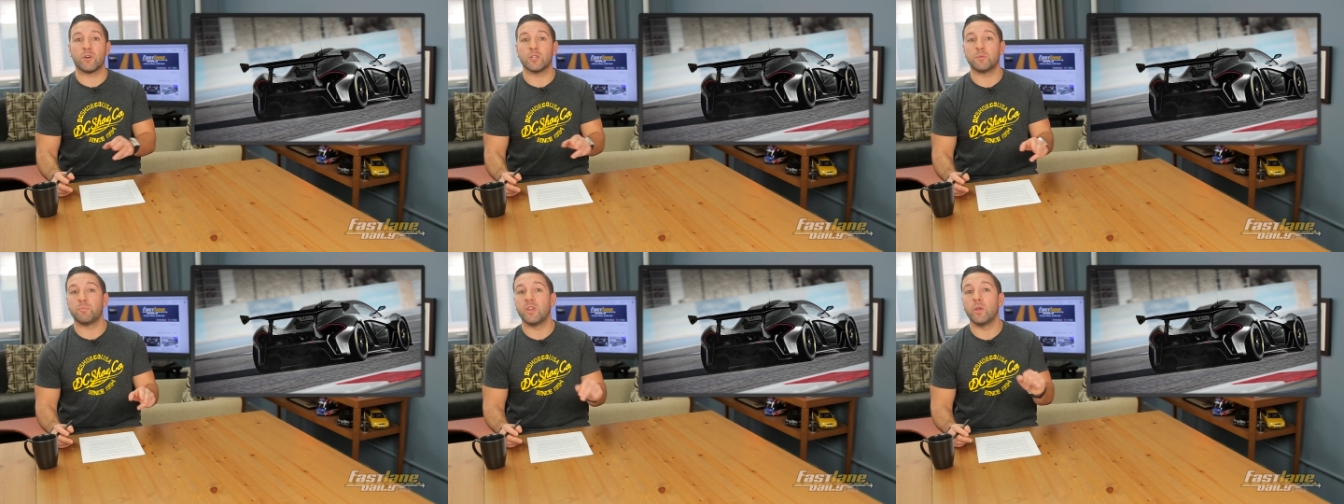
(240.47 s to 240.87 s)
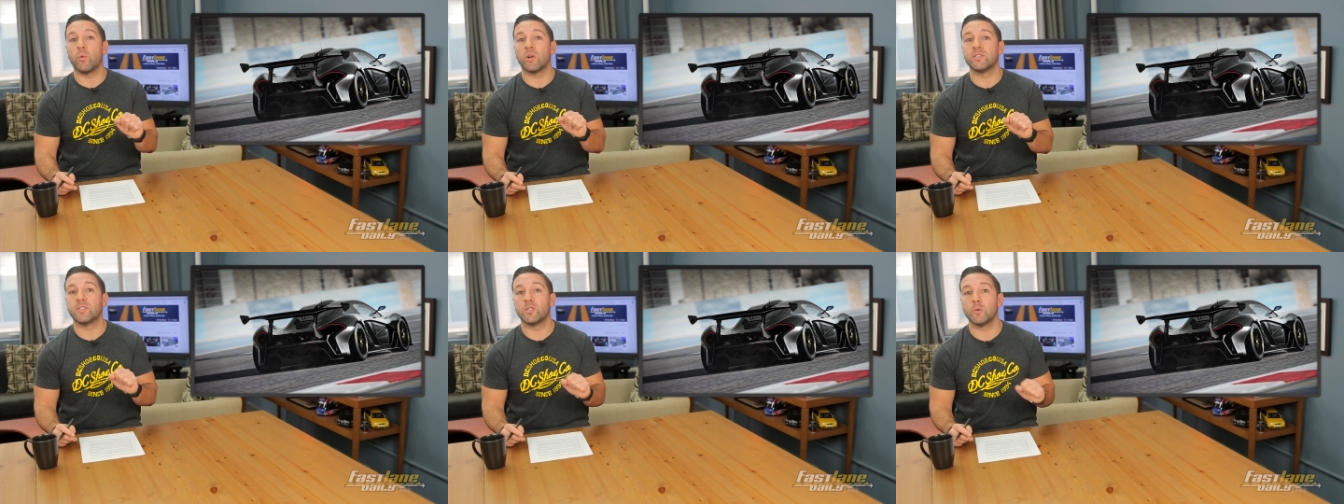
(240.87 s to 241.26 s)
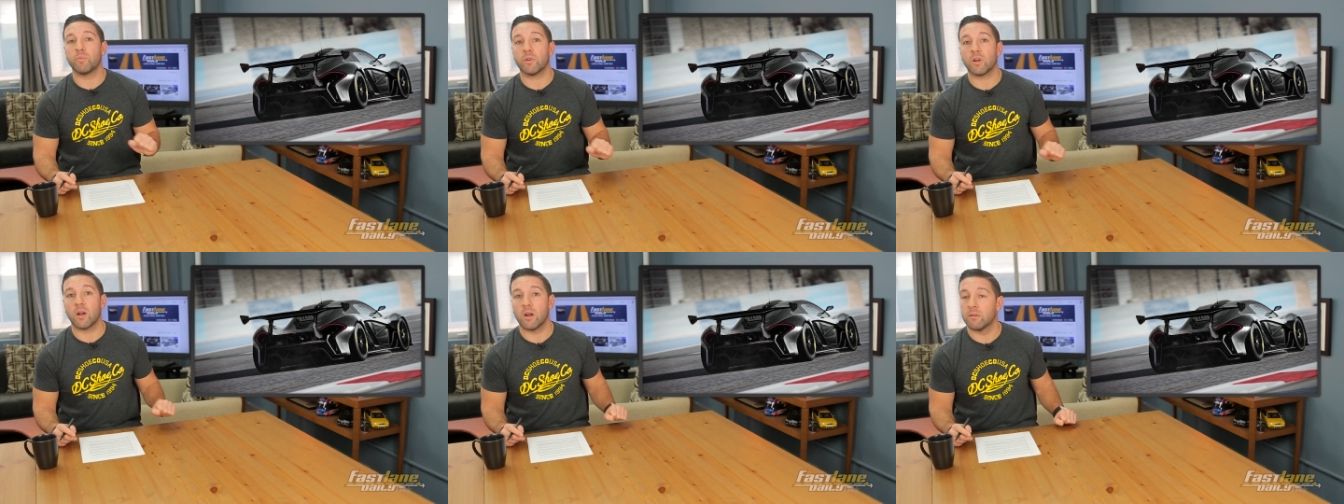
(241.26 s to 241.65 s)
for its P1
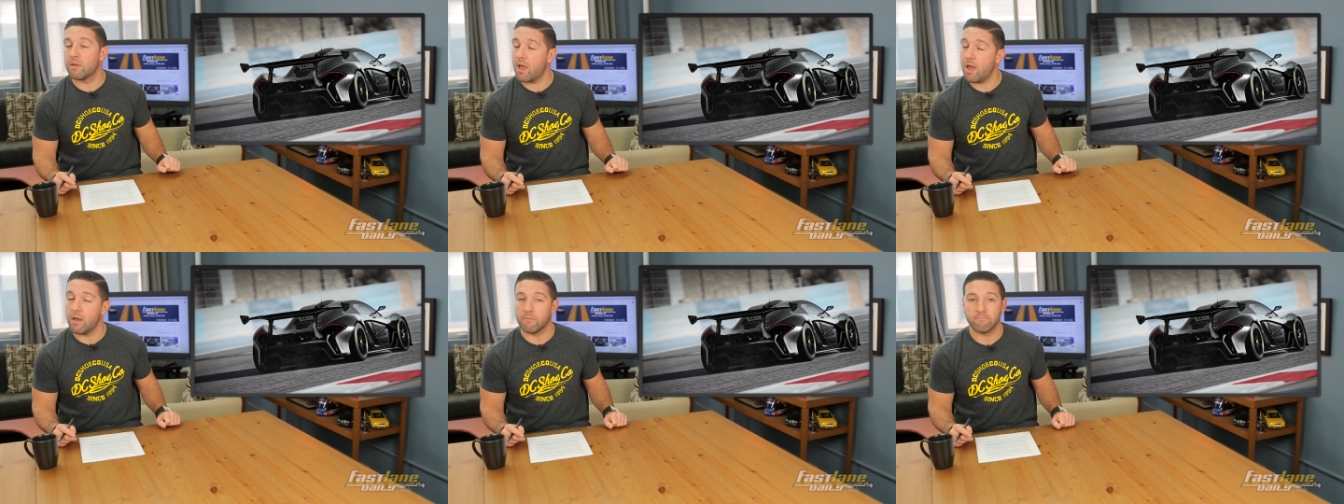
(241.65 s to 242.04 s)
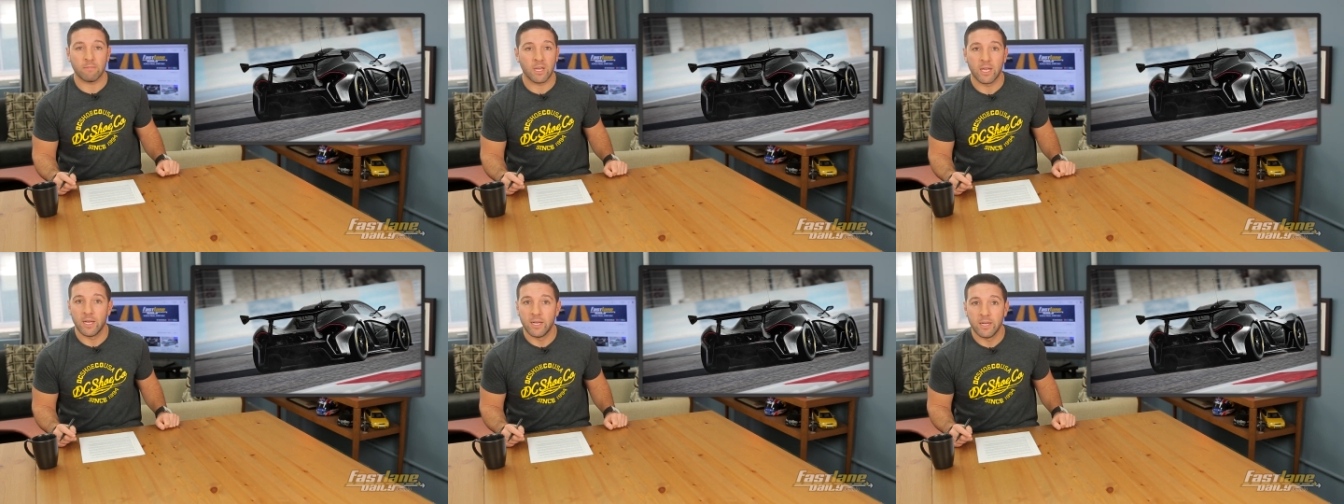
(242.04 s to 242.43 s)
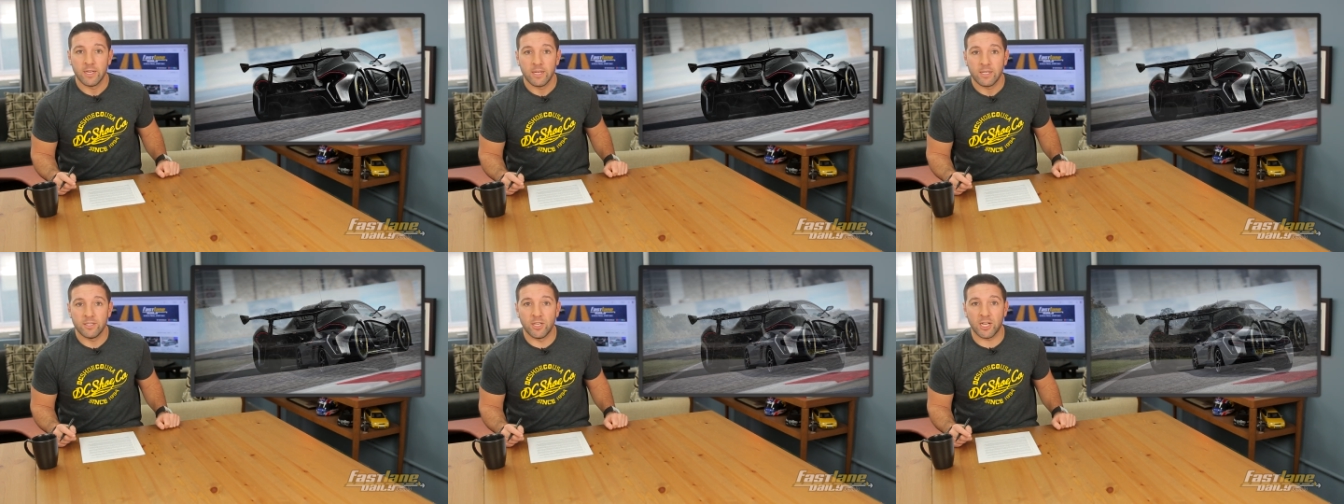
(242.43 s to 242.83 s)
supercar. No.
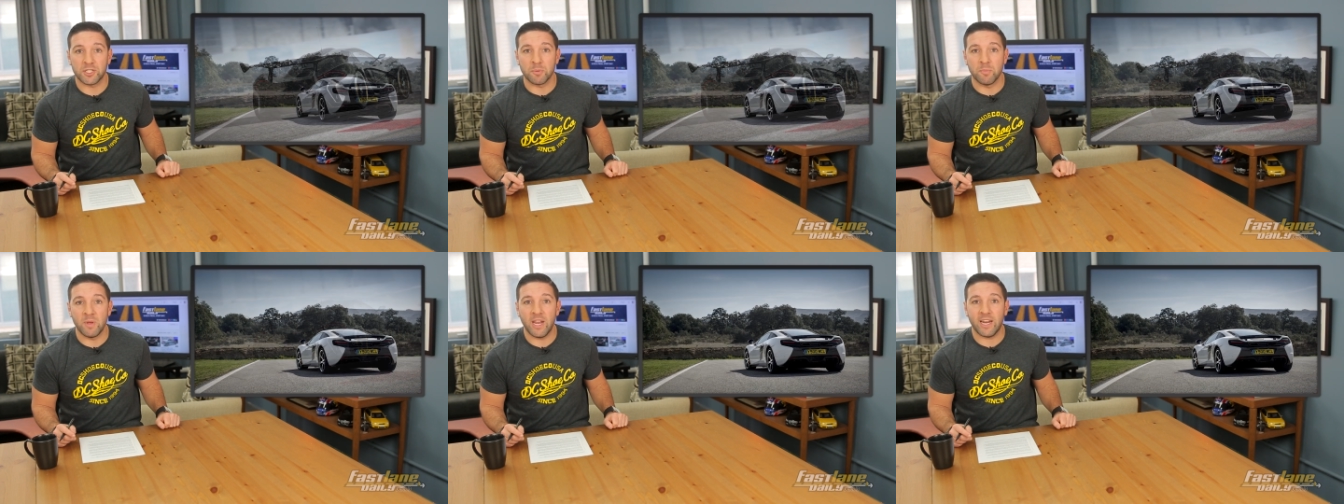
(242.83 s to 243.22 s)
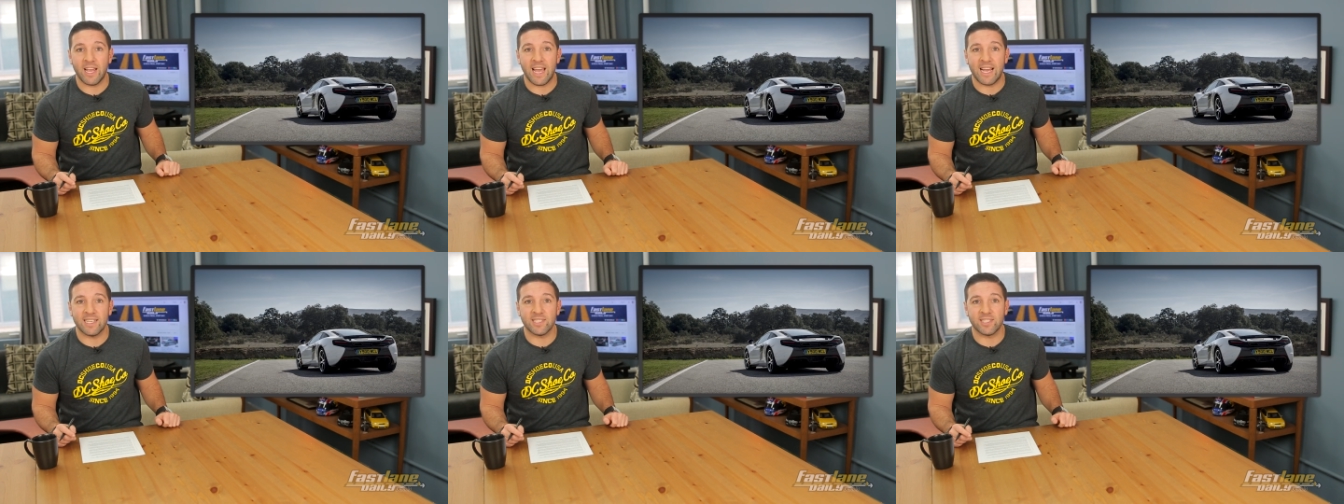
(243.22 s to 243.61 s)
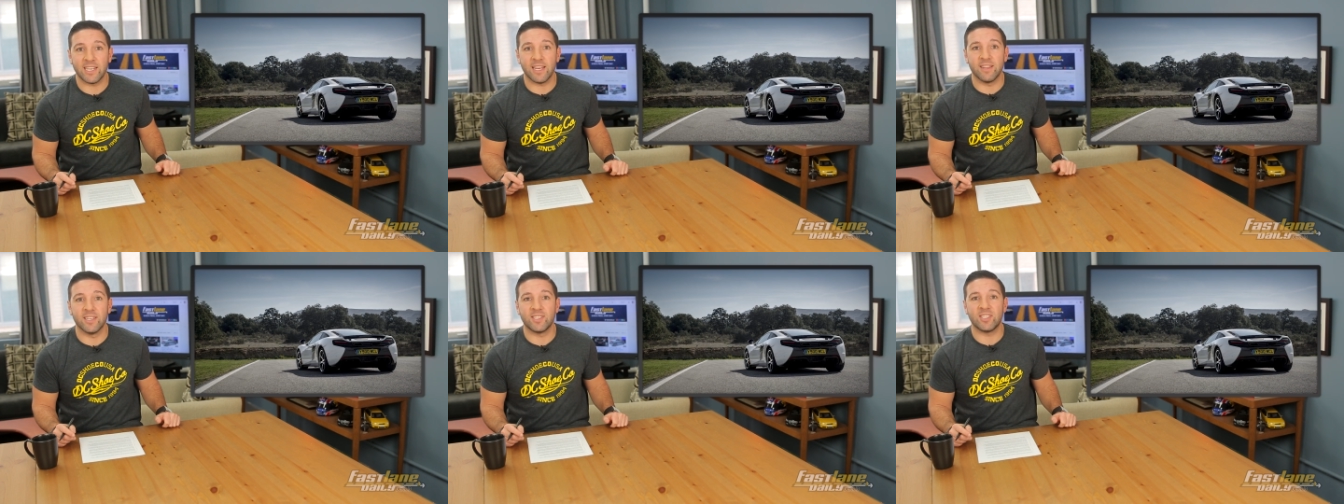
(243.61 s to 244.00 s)
Dutch media has
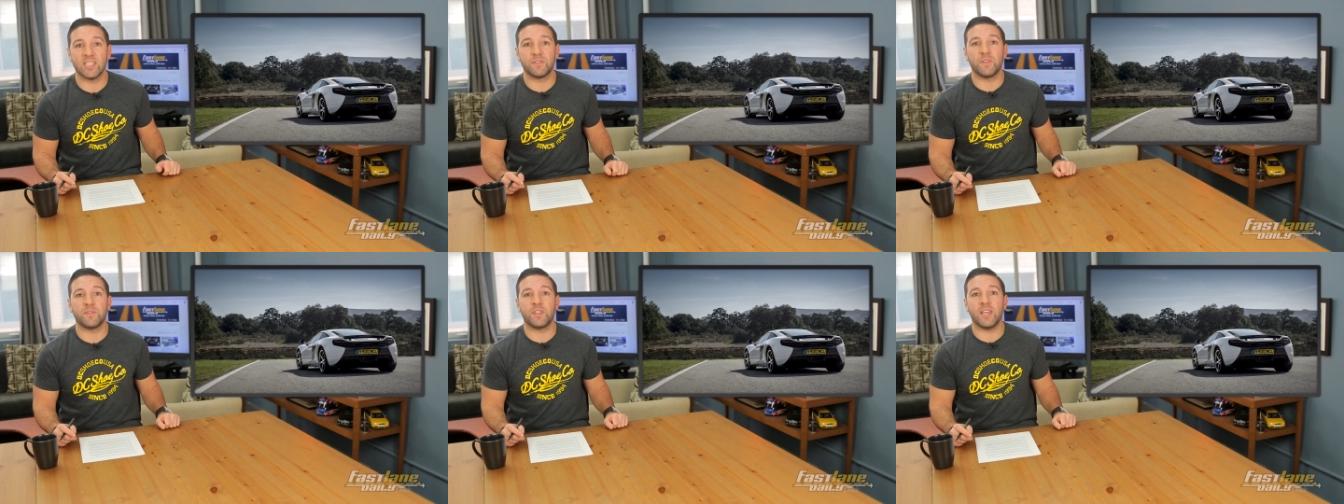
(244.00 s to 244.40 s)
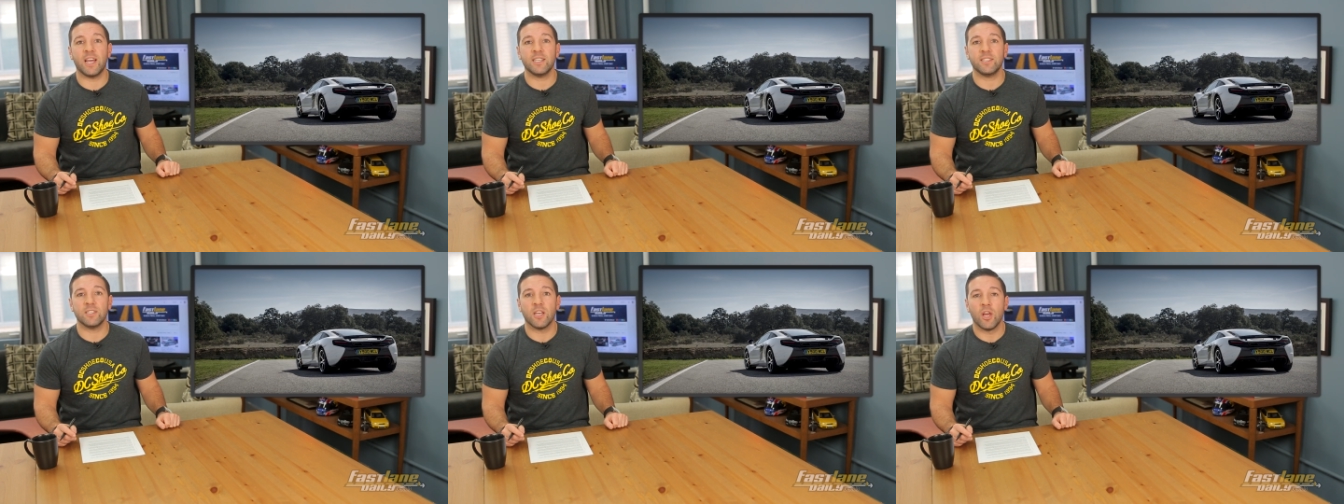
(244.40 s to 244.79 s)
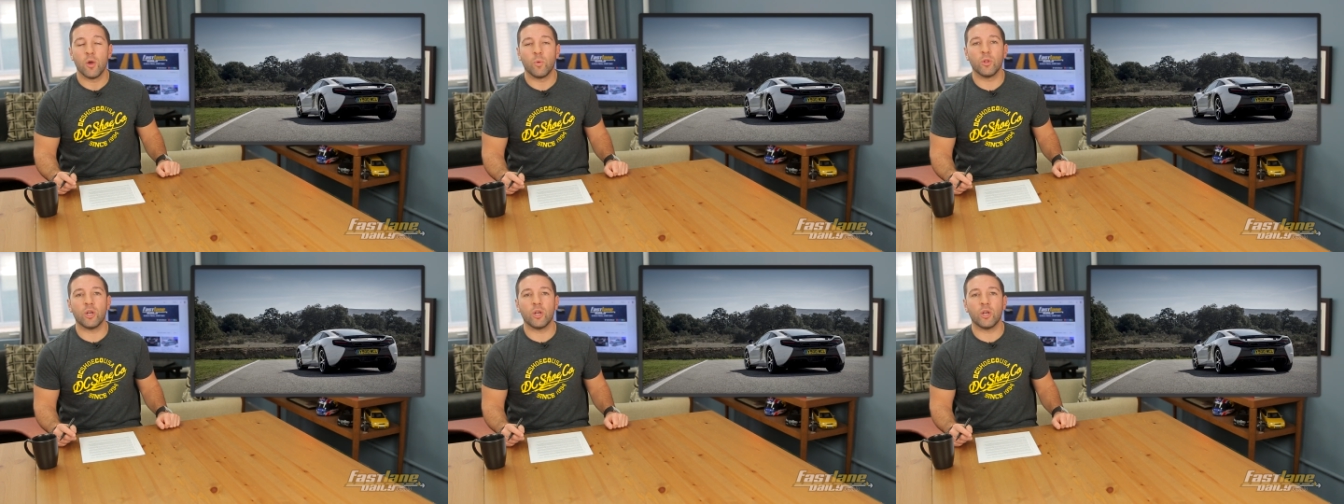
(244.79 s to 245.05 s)
said the 650S